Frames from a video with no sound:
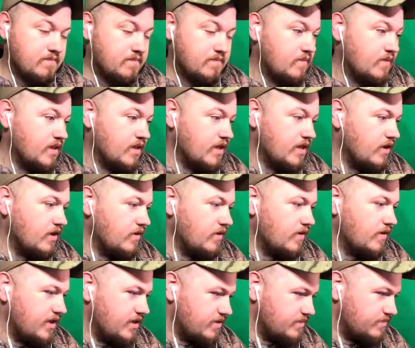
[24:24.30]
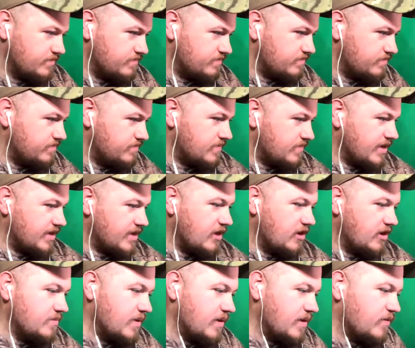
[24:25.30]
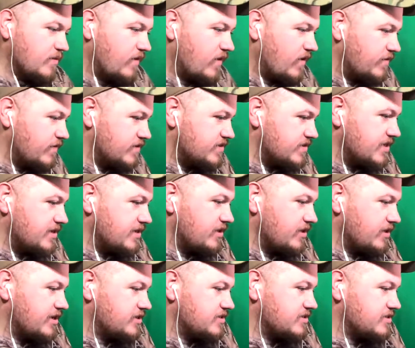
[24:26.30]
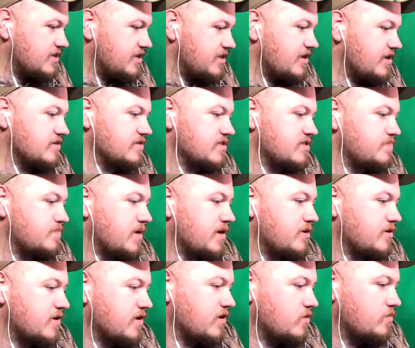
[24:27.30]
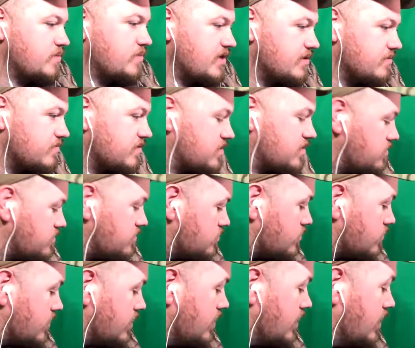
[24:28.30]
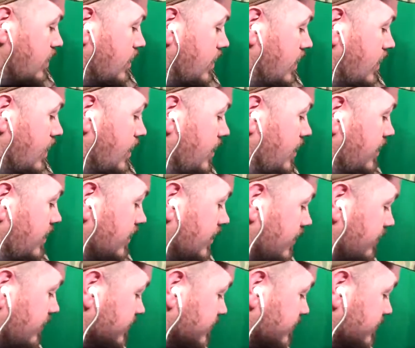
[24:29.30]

Oh, I carry my revolver in single action. Said he carries a Spyderco PM2, and I was